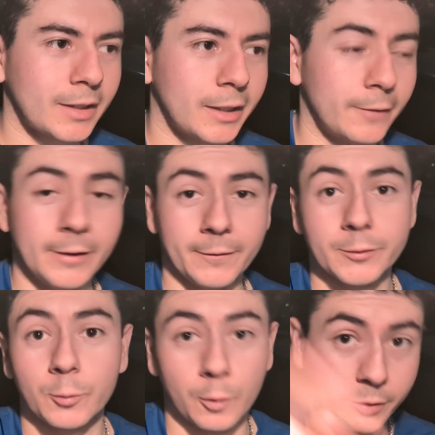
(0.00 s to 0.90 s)
Even if you're
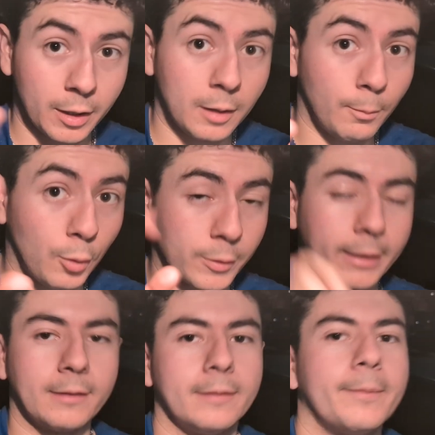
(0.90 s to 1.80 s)
so-called
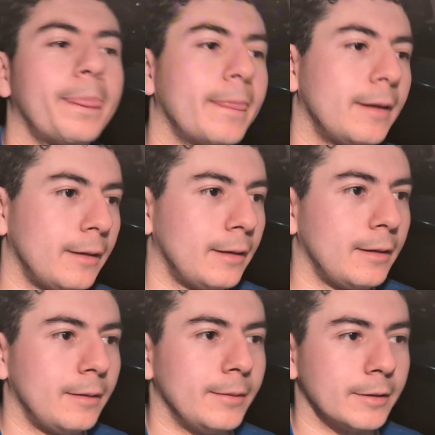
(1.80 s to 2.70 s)
bulking.
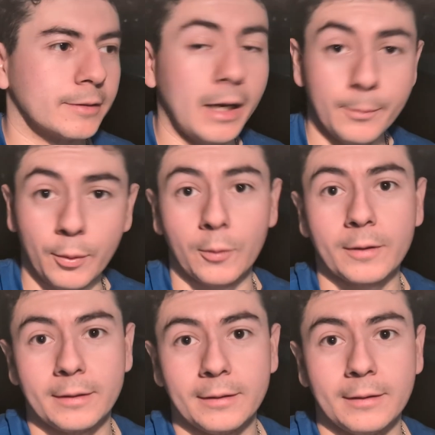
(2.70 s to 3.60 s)
Because I
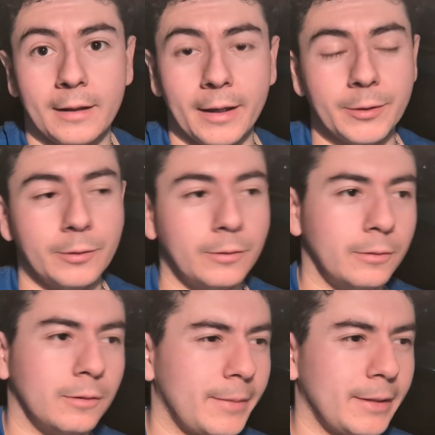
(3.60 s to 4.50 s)
bulk. I
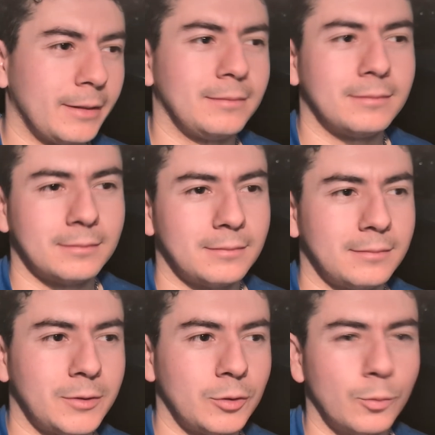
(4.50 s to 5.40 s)
do
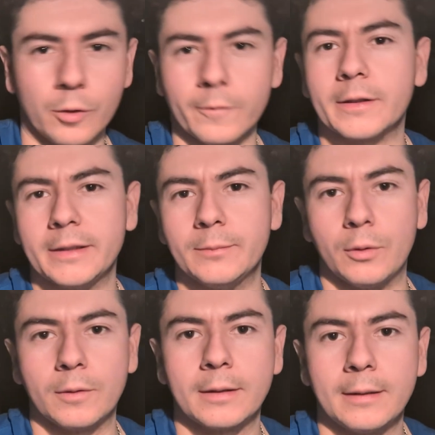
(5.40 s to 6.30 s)
more of a clean
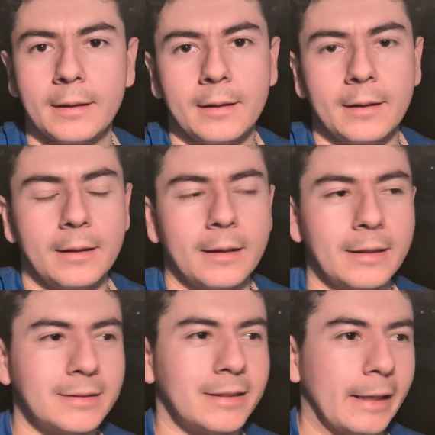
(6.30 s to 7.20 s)
bulk.
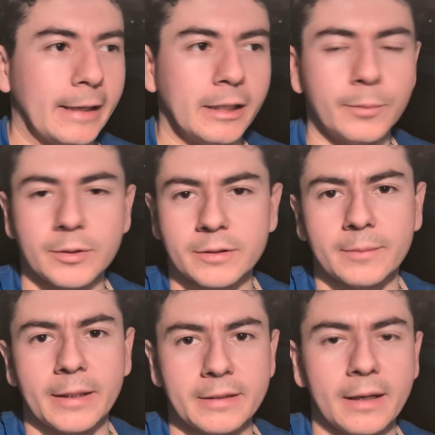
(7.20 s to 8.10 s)
I'd say 80% of
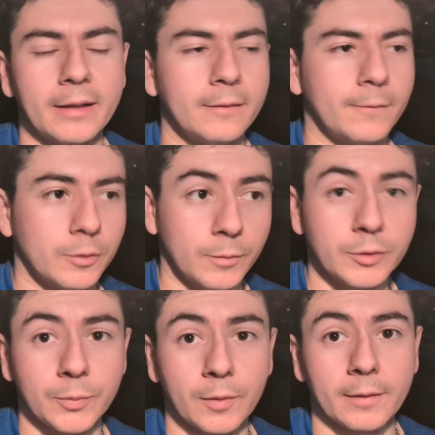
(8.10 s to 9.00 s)
my diet, for the
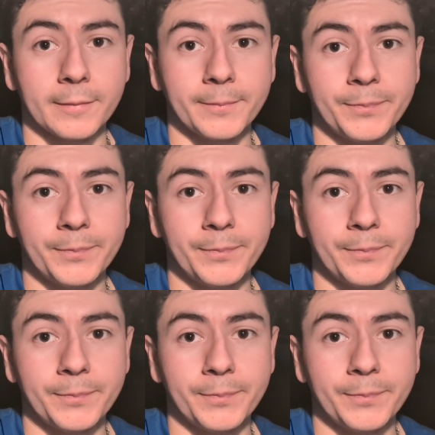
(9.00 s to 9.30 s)
most part,